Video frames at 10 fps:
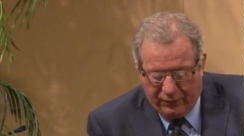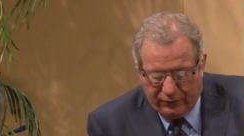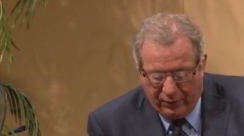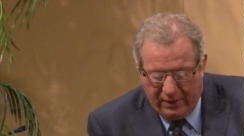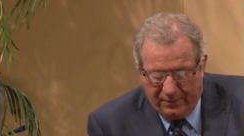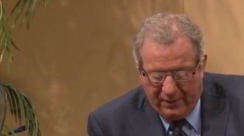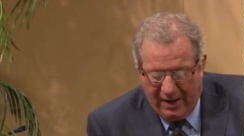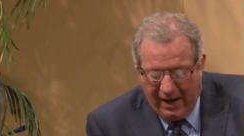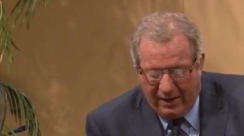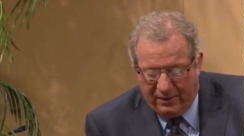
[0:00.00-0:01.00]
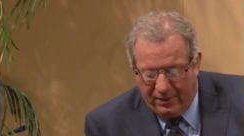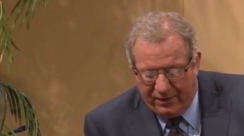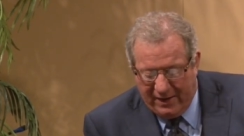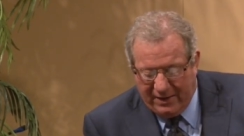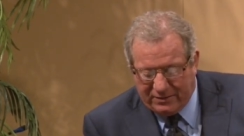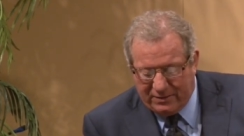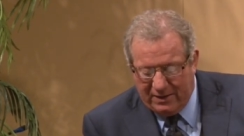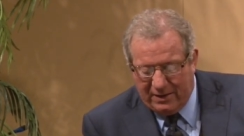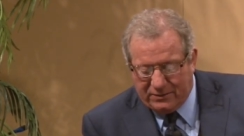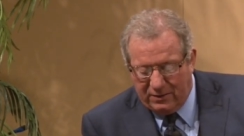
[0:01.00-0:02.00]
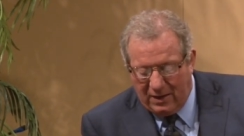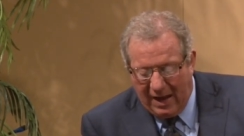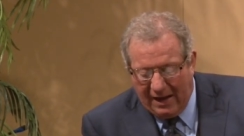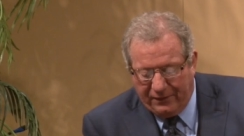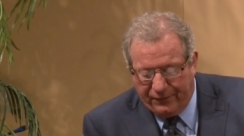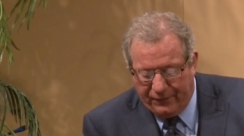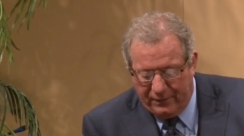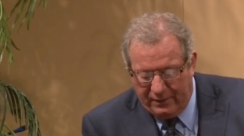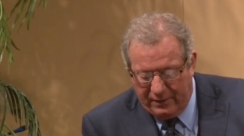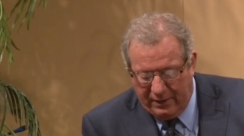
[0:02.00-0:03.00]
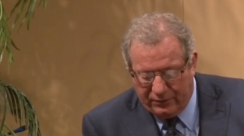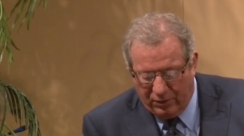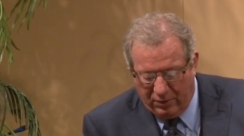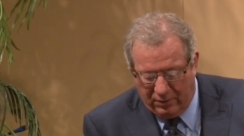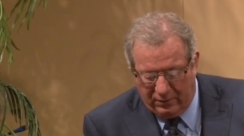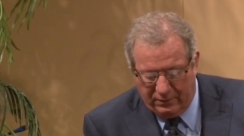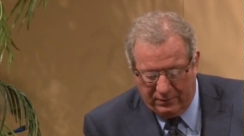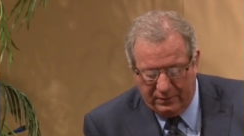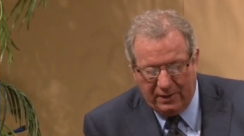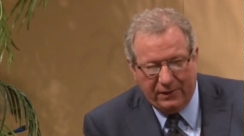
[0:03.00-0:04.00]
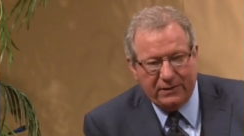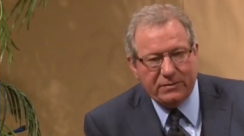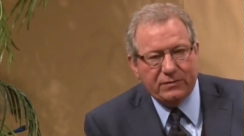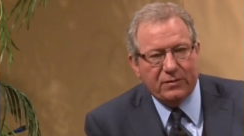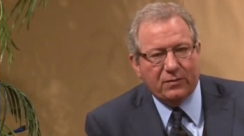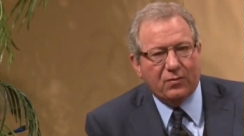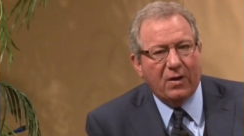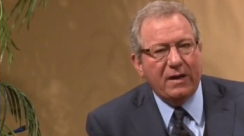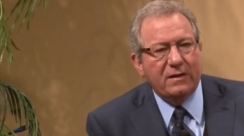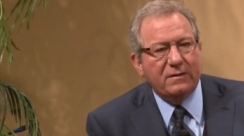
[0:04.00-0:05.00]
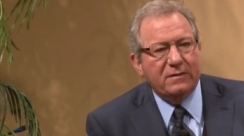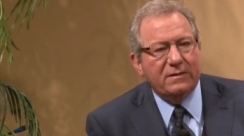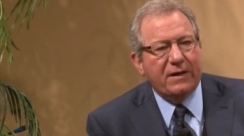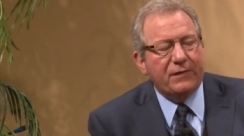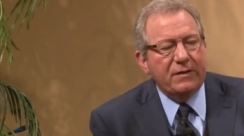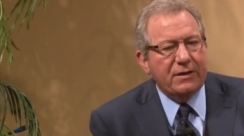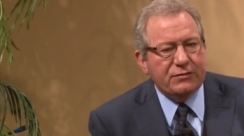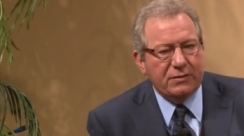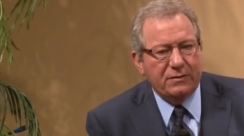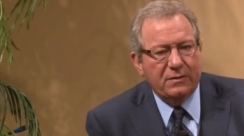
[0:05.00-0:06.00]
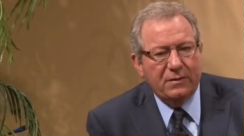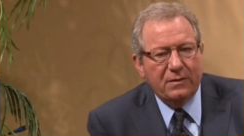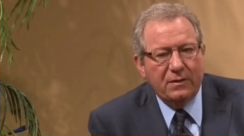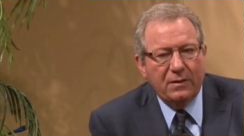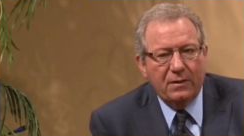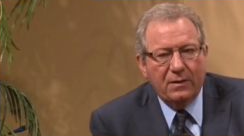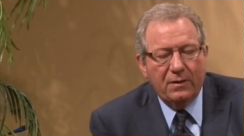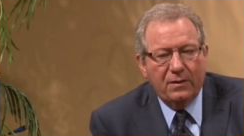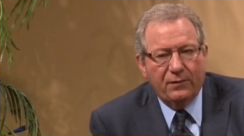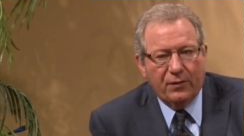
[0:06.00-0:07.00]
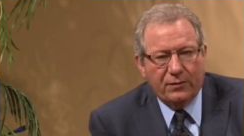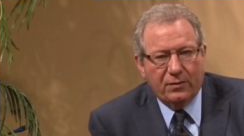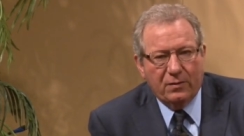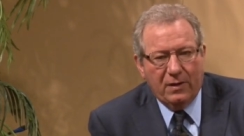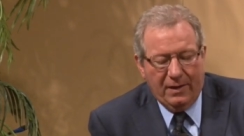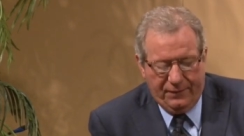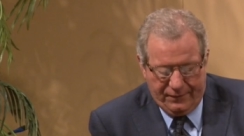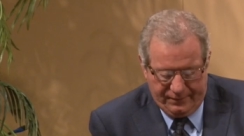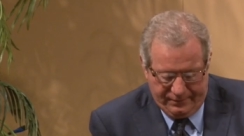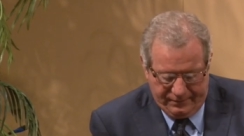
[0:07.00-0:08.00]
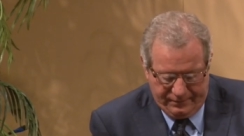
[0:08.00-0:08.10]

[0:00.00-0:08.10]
Verse 3 And this is life eternal. Now, this is the great definition for eternal life.